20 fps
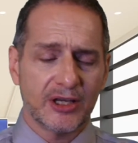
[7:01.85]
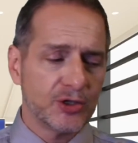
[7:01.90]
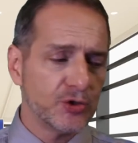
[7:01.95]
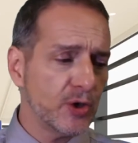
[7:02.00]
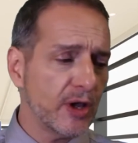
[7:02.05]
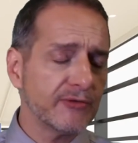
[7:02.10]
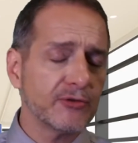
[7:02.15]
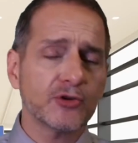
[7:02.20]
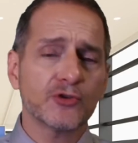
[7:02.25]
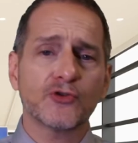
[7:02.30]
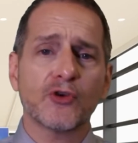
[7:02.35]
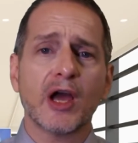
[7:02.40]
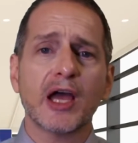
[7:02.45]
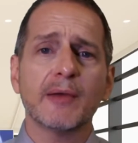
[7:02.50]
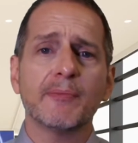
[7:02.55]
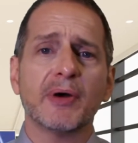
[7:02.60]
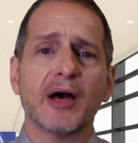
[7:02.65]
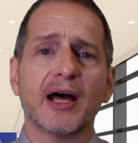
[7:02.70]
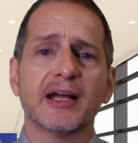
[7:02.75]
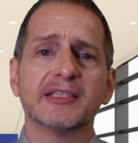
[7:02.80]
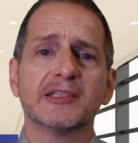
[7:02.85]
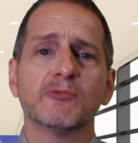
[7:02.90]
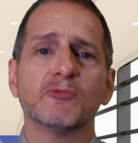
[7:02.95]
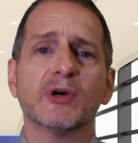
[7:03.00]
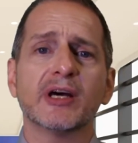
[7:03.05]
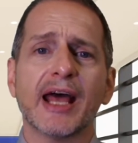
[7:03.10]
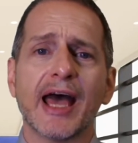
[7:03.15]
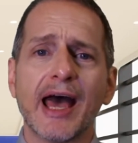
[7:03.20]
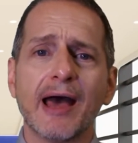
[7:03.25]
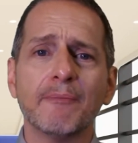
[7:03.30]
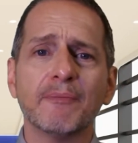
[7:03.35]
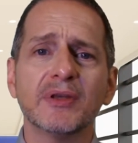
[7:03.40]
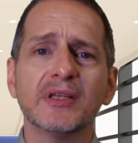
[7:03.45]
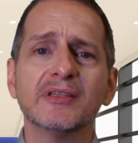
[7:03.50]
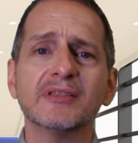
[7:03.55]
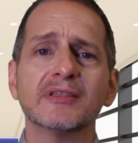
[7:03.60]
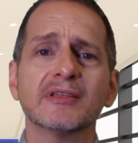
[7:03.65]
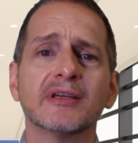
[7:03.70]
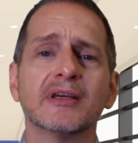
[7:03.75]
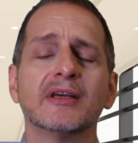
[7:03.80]
You have your tripods, and what
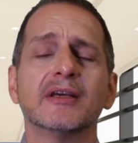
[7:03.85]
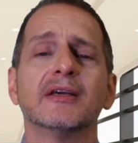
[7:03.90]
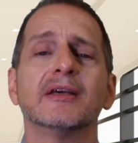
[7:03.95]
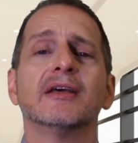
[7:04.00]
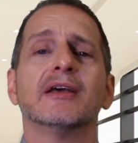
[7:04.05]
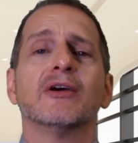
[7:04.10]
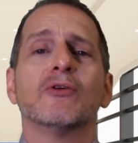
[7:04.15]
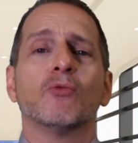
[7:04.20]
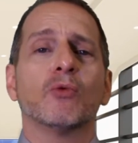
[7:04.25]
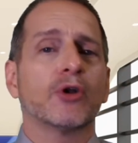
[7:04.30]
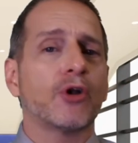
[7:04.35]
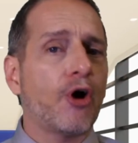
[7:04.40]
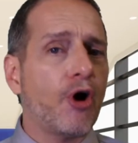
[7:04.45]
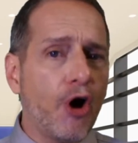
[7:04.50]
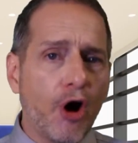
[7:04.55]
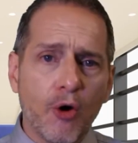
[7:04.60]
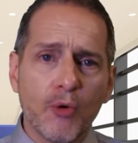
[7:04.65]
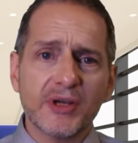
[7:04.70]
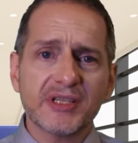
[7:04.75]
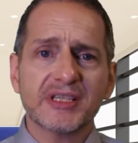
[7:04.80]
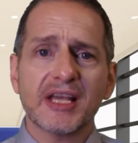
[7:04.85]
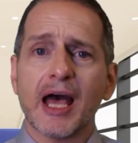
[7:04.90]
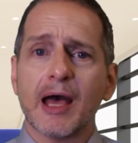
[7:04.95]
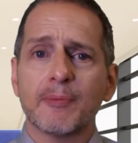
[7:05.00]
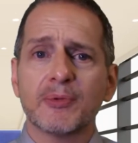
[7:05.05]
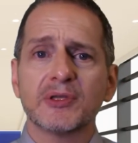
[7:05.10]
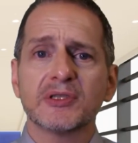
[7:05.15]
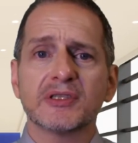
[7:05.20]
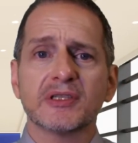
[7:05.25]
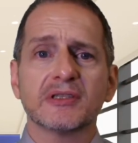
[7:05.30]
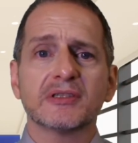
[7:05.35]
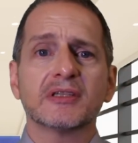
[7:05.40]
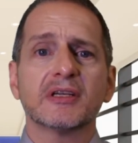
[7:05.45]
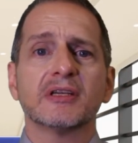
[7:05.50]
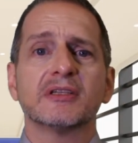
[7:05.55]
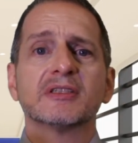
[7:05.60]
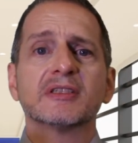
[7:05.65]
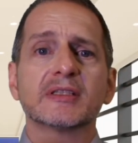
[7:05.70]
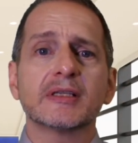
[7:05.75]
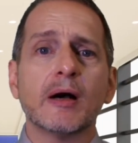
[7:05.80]
happens? What always happens is
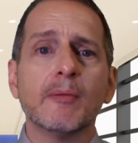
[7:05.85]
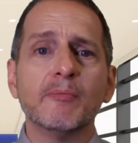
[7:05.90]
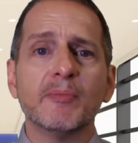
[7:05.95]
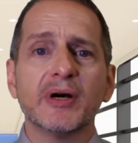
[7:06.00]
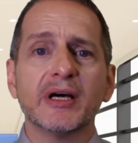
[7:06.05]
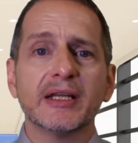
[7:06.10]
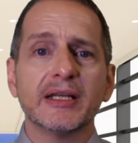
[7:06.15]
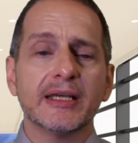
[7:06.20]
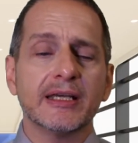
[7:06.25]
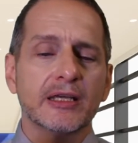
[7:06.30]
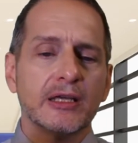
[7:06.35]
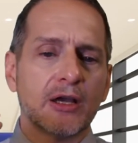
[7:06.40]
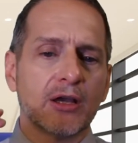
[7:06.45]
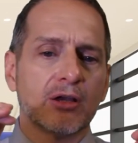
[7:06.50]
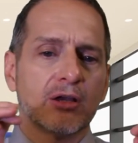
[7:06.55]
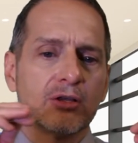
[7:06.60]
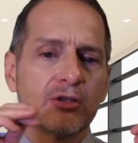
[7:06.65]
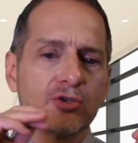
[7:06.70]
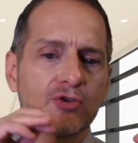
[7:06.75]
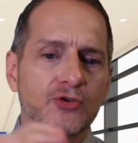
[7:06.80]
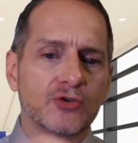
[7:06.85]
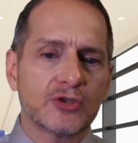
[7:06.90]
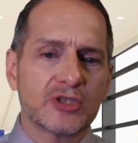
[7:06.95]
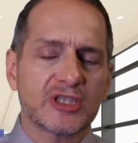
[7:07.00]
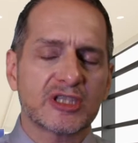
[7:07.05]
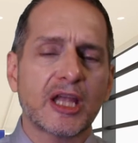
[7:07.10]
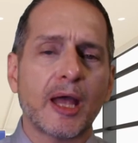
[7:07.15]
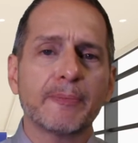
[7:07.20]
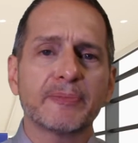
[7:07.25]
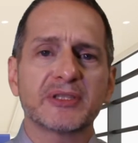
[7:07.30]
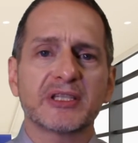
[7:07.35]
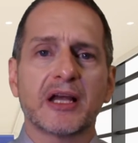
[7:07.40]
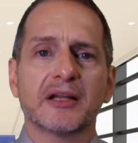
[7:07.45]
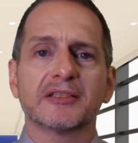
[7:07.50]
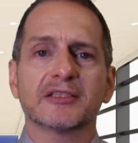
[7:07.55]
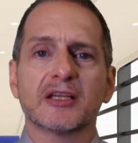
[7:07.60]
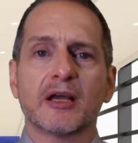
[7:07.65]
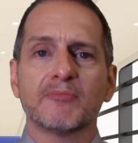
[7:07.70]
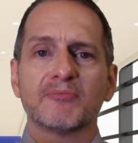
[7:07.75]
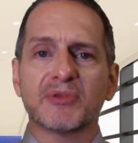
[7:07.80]
somebody steps on
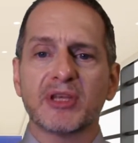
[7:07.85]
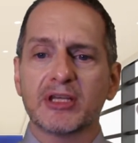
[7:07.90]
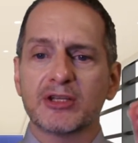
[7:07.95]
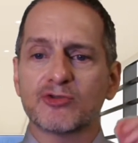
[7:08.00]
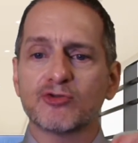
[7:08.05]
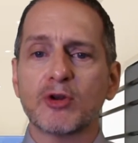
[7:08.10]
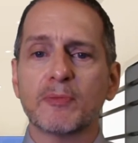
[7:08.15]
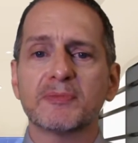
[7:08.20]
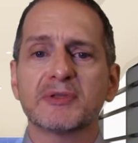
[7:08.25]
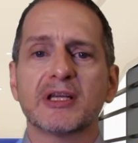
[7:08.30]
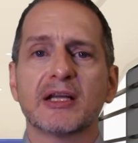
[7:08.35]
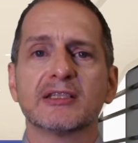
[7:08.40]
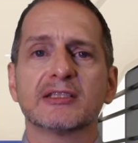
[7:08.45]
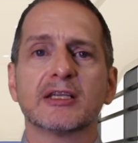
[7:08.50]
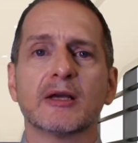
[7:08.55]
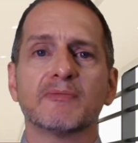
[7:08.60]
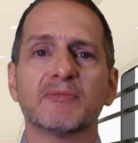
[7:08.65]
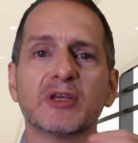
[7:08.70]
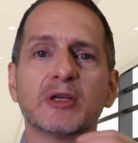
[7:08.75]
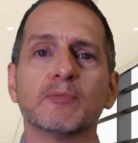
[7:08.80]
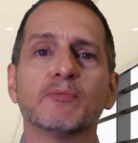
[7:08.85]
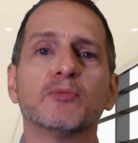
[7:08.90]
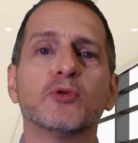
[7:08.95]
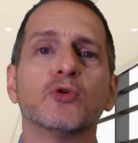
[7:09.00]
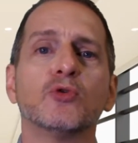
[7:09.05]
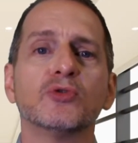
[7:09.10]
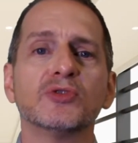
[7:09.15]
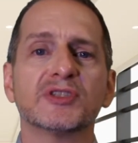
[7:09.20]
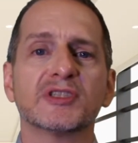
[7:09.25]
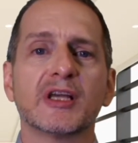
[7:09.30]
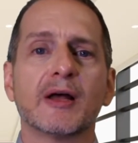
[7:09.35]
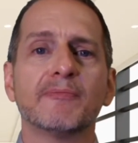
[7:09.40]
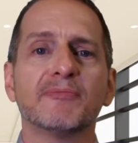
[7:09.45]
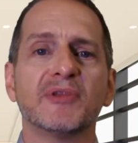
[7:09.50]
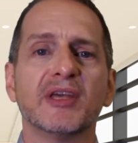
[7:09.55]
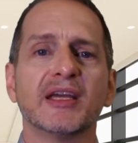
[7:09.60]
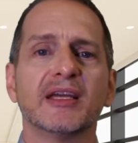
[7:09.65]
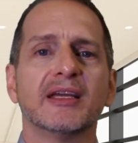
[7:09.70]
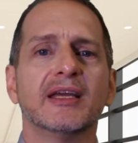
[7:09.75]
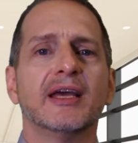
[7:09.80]
something, trips on something, pulls
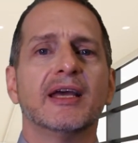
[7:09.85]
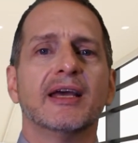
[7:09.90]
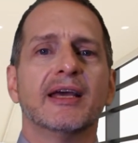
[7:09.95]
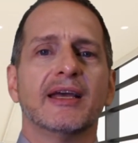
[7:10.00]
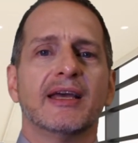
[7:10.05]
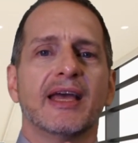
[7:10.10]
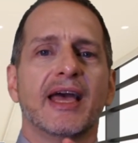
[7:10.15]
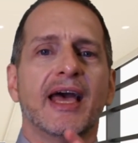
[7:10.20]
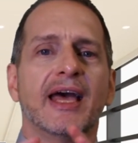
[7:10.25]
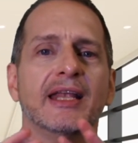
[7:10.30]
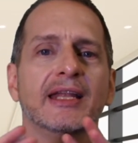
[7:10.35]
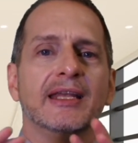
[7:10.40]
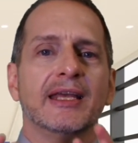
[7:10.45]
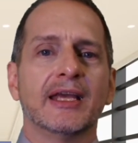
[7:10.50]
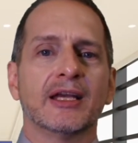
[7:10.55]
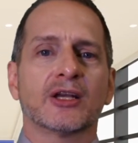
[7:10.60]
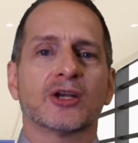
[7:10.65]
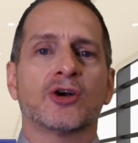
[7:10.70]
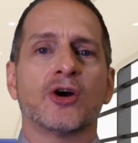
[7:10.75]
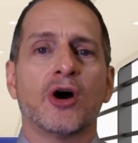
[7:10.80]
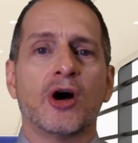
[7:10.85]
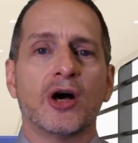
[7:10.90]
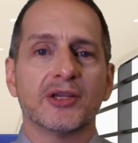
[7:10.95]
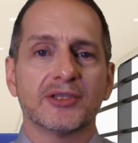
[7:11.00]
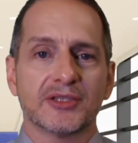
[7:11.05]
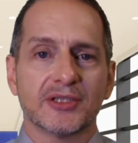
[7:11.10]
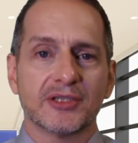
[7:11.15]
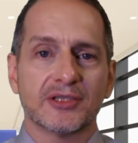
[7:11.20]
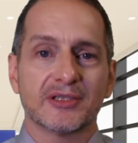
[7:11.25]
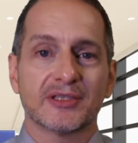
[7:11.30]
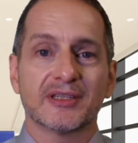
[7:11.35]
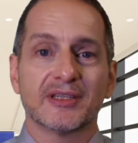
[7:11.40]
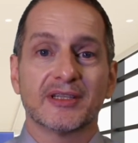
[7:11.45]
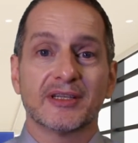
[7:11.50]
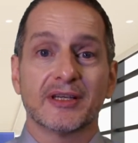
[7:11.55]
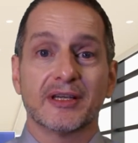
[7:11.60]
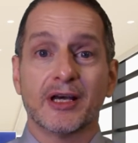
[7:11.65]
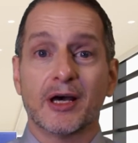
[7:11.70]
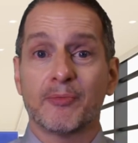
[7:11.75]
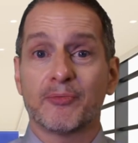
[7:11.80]
something, and it causes
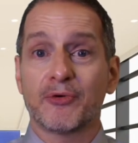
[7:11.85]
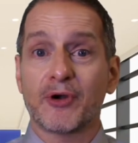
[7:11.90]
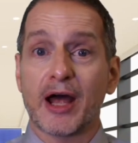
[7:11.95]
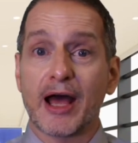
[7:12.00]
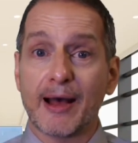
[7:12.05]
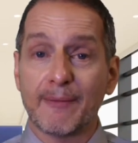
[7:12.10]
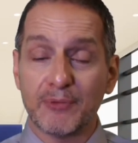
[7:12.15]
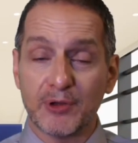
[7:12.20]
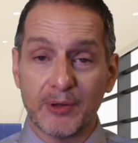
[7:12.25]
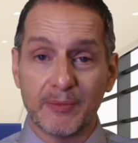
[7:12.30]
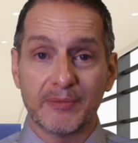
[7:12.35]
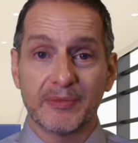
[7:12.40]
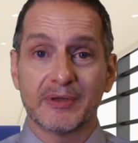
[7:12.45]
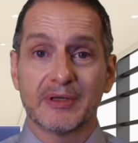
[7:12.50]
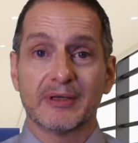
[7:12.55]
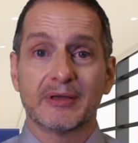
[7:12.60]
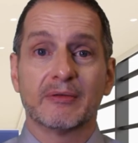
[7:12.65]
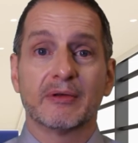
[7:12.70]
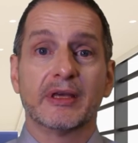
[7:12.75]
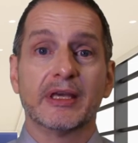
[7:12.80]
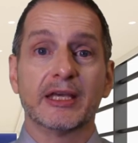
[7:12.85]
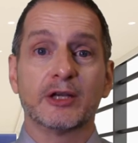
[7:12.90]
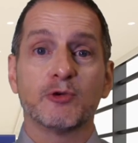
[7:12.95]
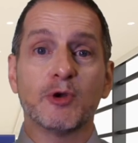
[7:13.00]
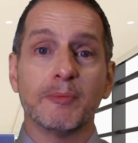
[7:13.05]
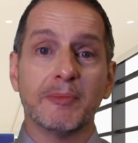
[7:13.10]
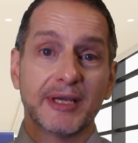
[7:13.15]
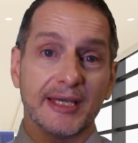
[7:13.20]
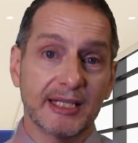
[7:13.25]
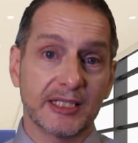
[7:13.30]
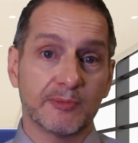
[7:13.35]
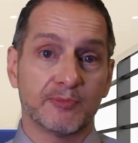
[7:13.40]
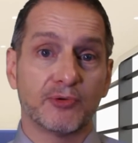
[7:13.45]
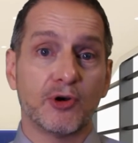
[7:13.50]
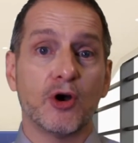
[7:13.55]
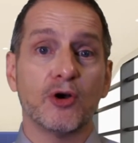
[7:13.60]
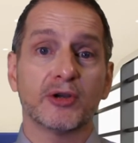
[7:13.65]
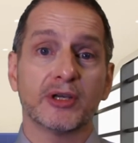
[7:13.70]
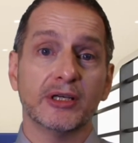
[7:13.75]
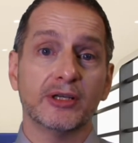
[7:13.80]
a problem. The equipment gets
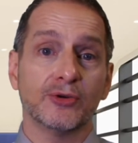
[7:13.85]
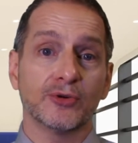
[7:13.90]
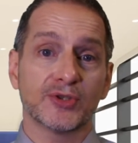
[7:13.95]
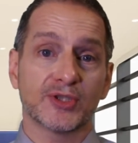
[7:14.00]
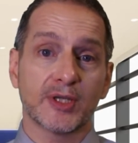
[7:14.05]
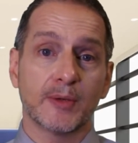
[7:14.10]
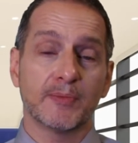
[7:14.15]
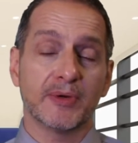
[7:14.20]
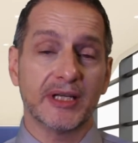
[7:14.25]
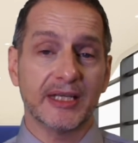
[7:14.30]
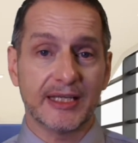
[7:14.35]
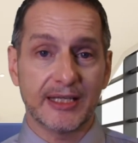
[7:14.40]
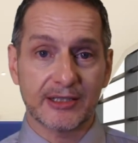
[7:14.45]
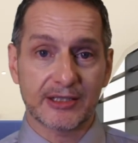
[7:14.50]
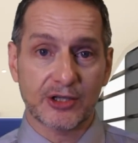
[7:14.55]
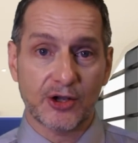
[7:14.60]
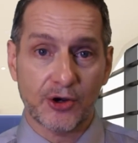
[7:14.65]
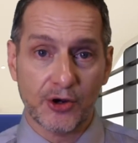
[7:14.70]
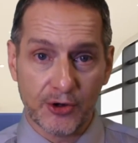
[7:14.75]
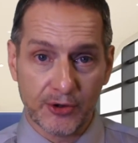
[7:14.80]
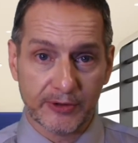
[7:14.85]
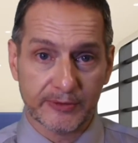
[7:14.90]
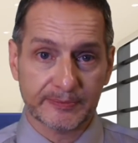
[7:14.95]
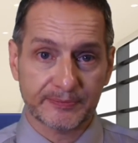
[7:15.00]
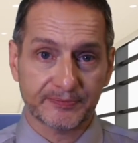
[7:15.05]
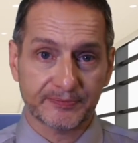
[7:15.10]
broken or somebody gets hurt.